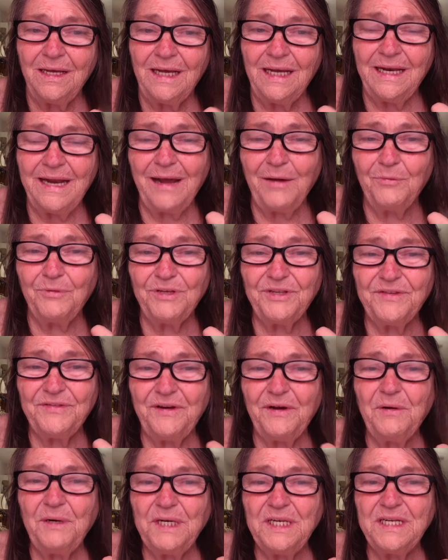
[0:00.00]
And I was
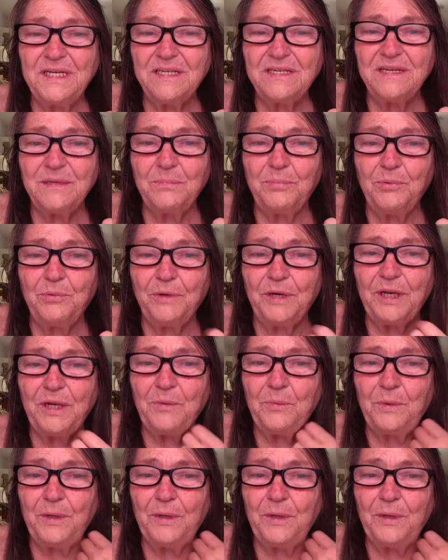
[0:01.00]
very disappointed